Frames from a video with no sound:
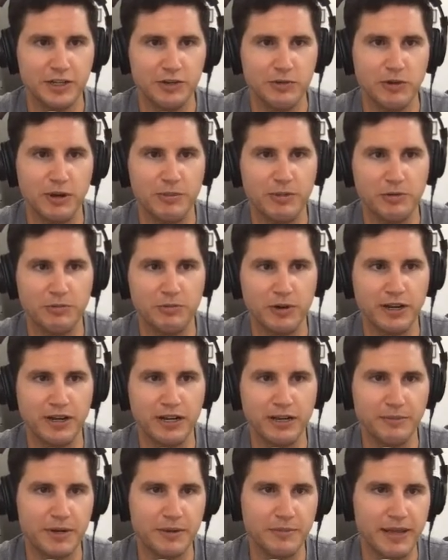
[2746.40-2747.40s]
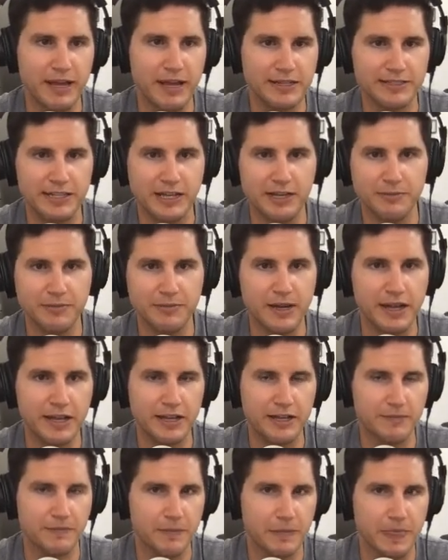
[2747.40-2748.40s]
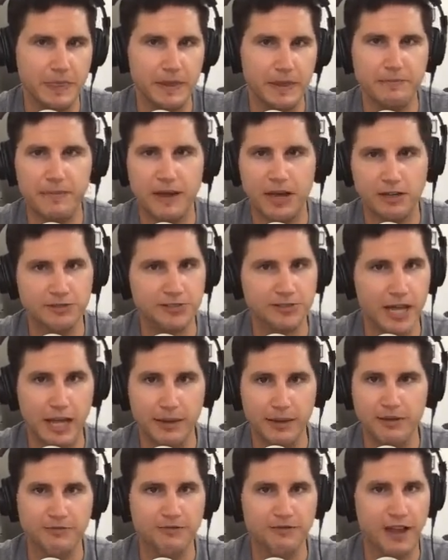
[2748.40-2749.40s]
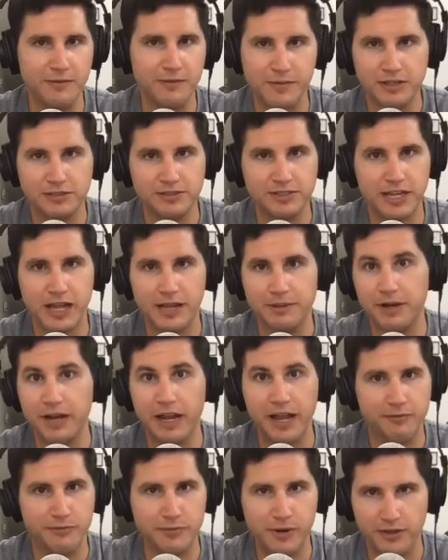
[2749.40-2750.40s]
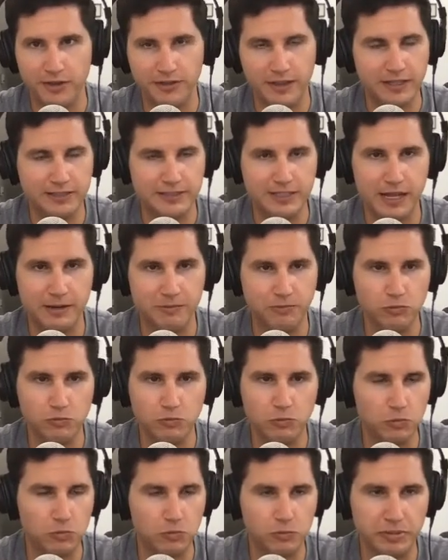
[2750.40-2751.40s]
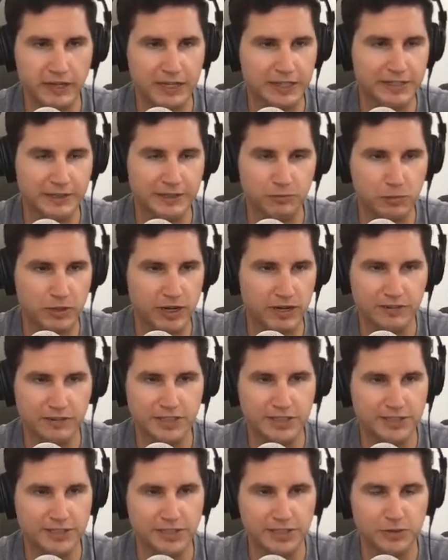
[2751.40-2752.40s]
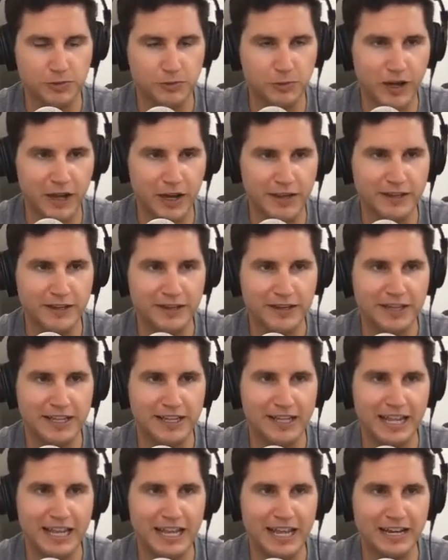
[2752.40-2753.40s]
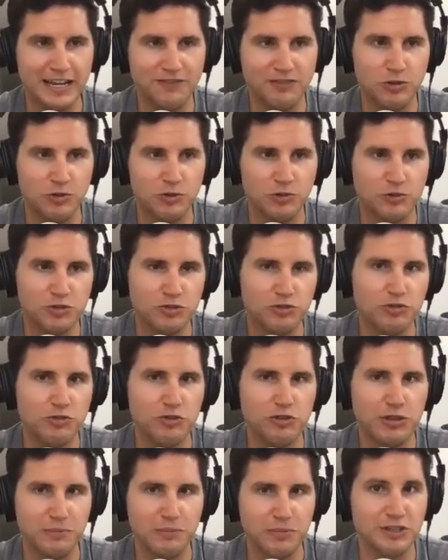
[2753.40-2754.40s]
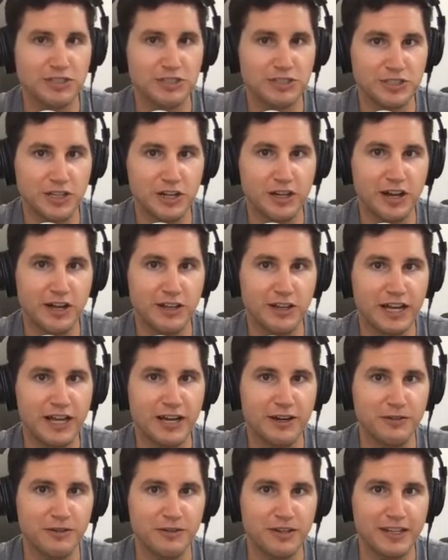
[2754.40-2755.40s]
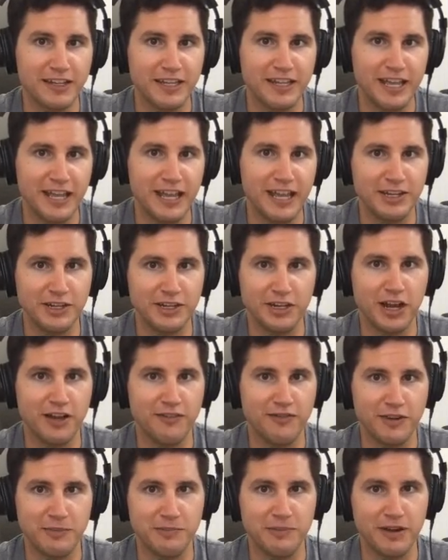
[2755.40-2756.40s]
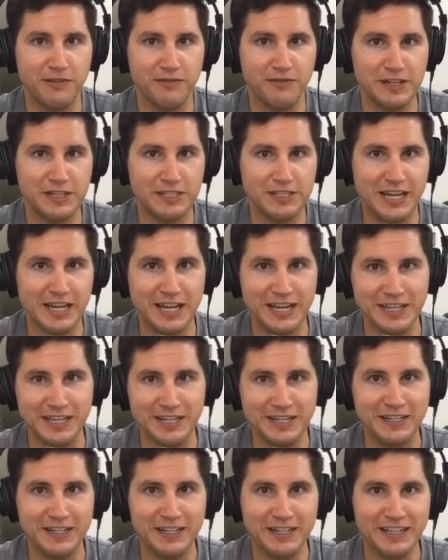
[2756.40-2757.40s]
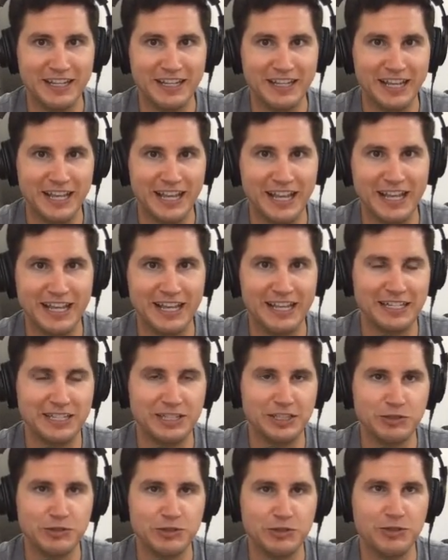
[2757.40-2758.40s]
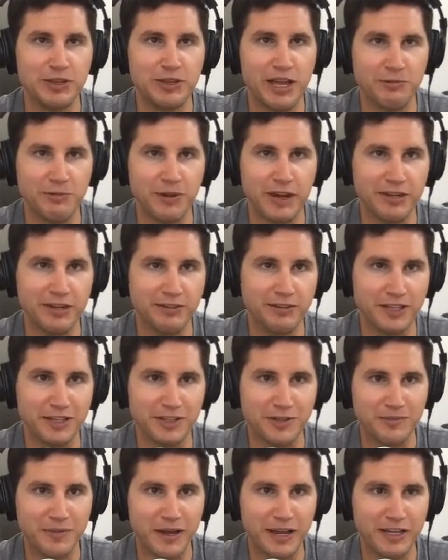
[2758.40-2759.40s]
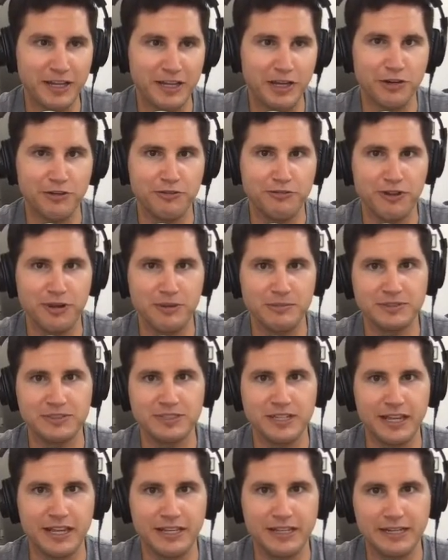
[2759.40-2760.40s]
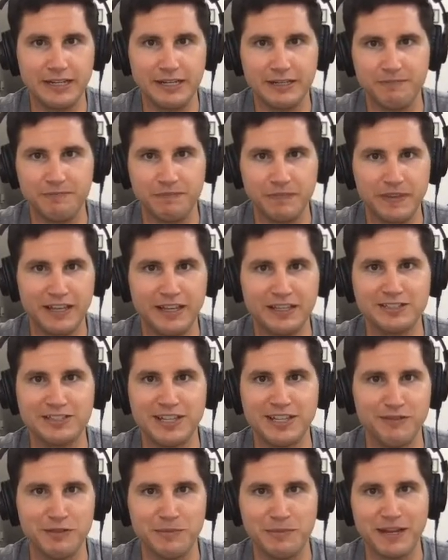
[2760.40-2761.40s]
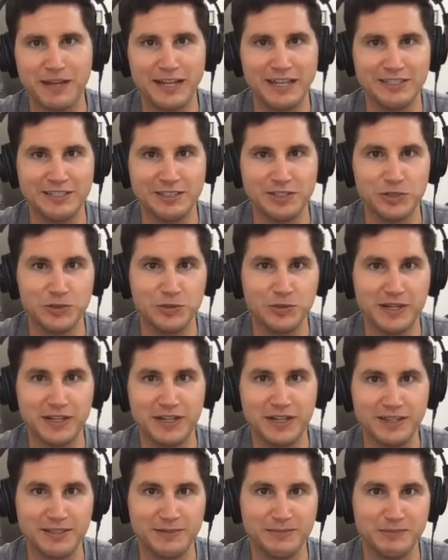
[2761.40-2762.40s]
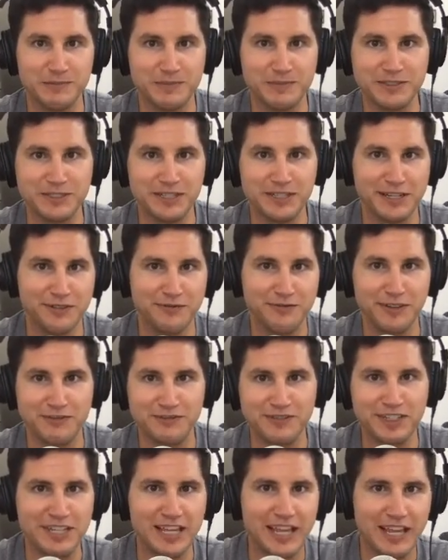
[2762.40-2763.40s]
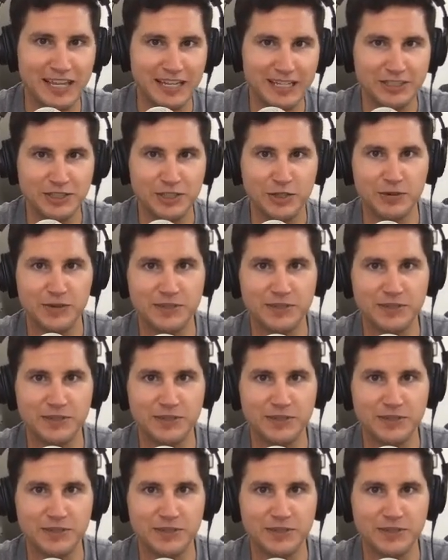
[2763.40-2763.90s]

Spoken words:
well, I'm going to max out my mile time or 5 mile time or half marathon time, pick whatever distance you want. And if you truly push to all out and you're huffing and puffing and dying and you do that regularly, you might go from say a 7 minute to a 6:58 to a